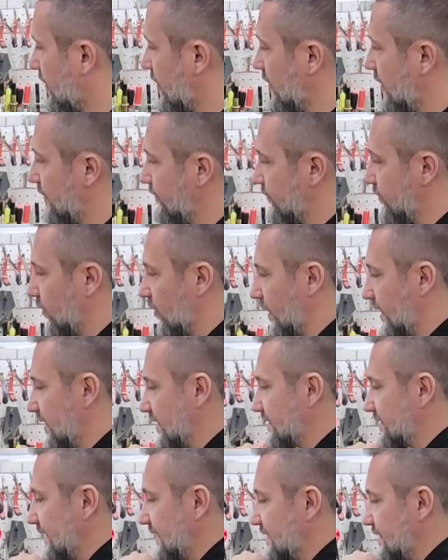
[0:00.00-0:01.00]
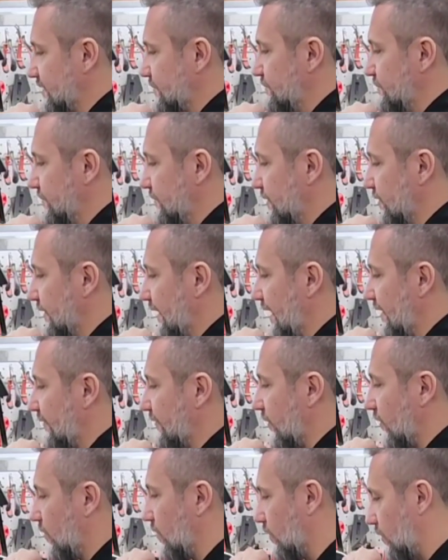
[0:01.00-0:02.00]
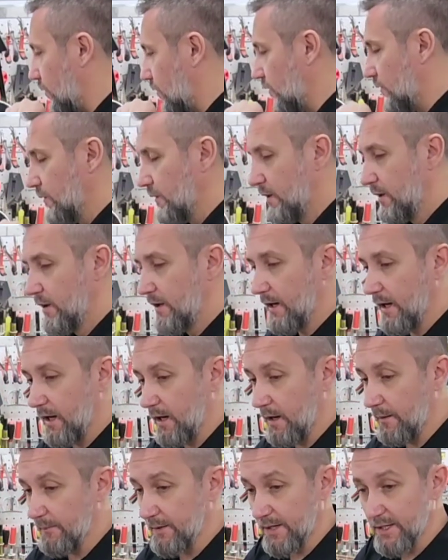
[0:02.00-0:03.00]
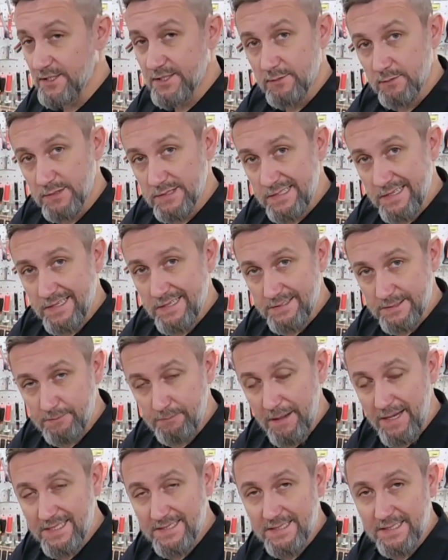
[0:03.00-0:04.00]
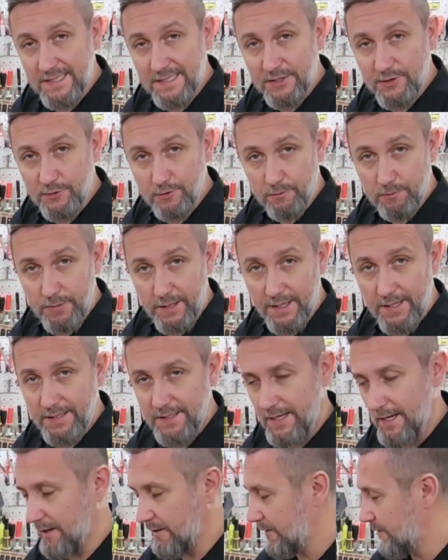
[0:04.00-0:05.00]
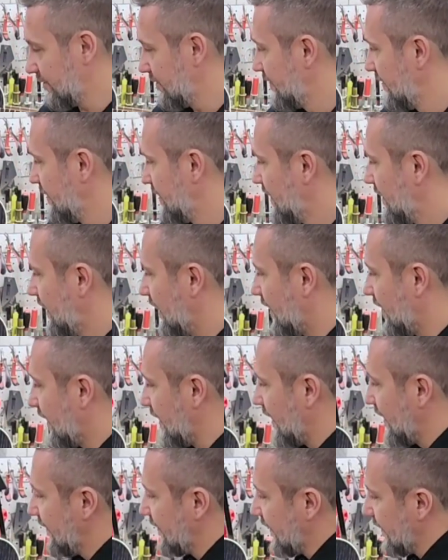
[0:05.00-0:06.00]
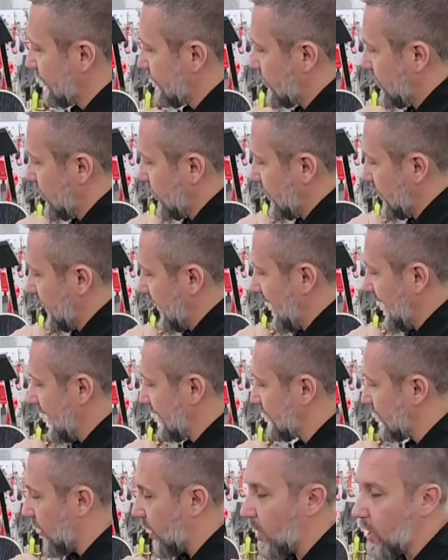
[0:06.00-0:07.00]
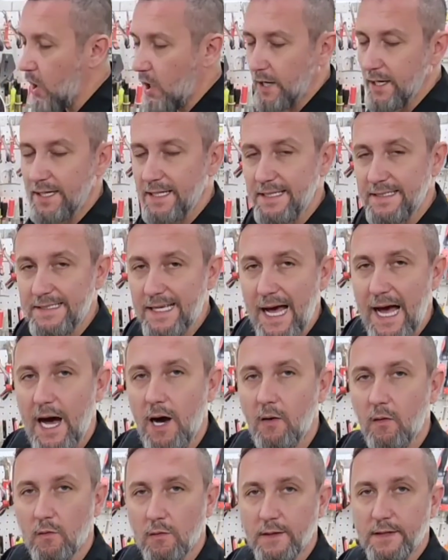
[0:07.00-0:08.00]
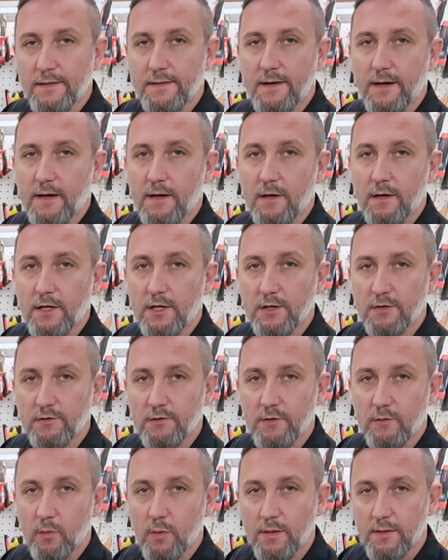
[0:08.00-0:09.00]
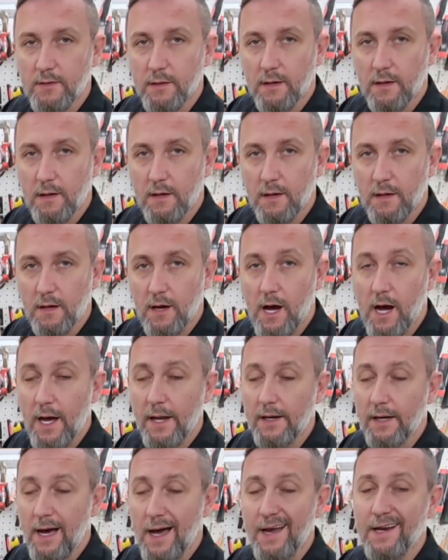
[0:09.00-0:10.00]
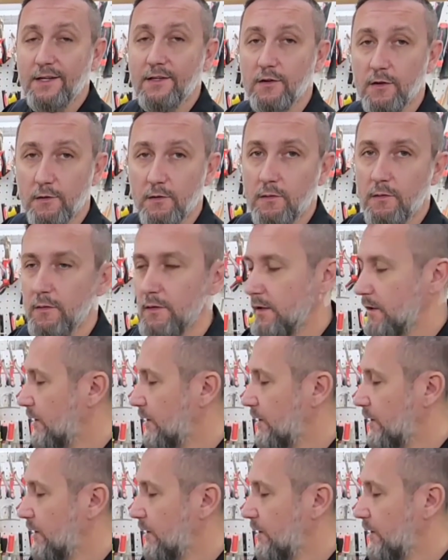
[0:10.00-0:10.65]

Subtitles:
All I'm doing is I just milled out the hole because it's basically too big now, and then put a mahogany dowel in there, included with hot hide glue.